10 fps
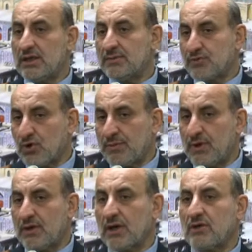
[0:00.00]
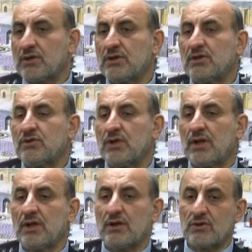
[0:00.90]
proper, according to
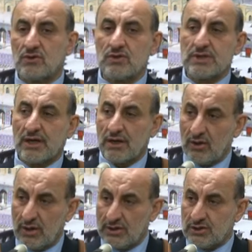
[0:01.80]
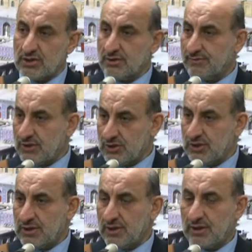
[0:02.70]
the rules and regulations of
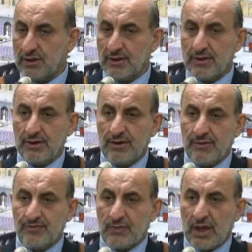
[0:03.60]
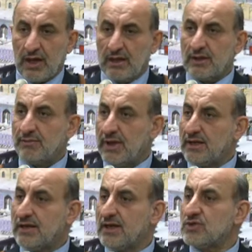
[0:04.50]
engineering. And the
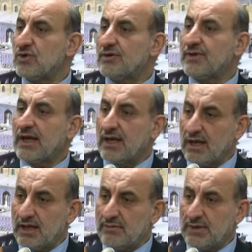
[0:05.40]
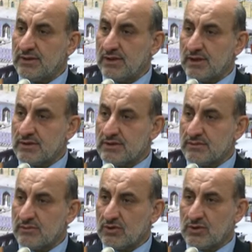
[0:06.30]
builders were very clean builders,
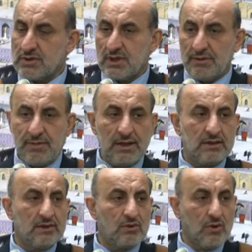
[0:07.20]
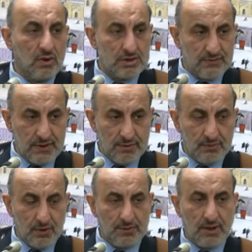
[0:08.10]
because they built the walls very
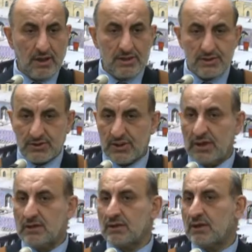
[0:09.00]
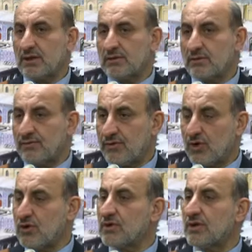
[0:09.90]
properly, straight, the
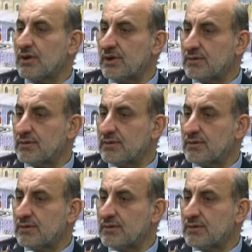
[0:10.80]
floor, the